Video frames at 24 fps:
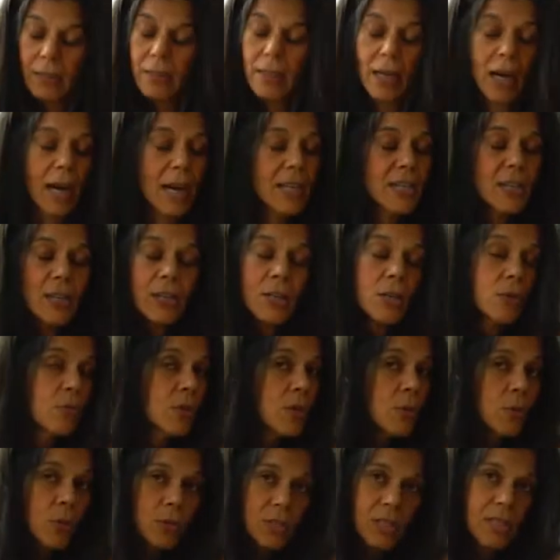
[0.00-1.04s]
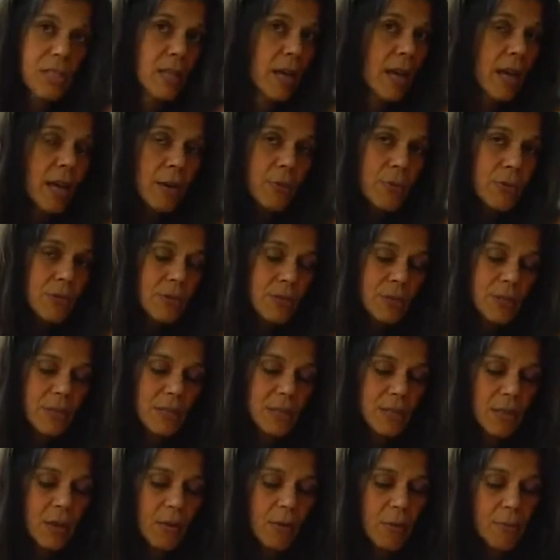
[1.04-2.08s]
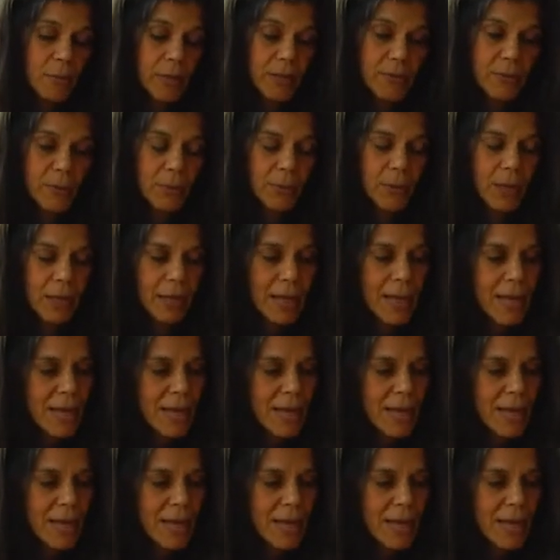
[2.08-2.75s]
Yeah, I don't know really what to say. It was just so unbelievable.